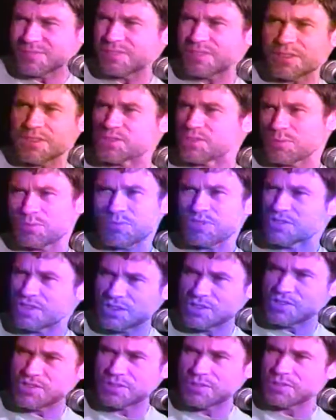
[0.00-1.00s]

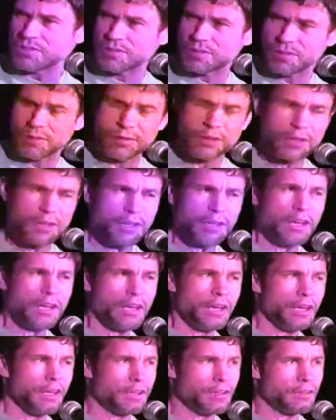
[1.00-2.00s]
instrumentation, you know.
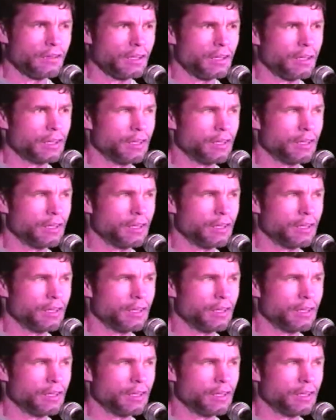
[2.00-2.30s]
And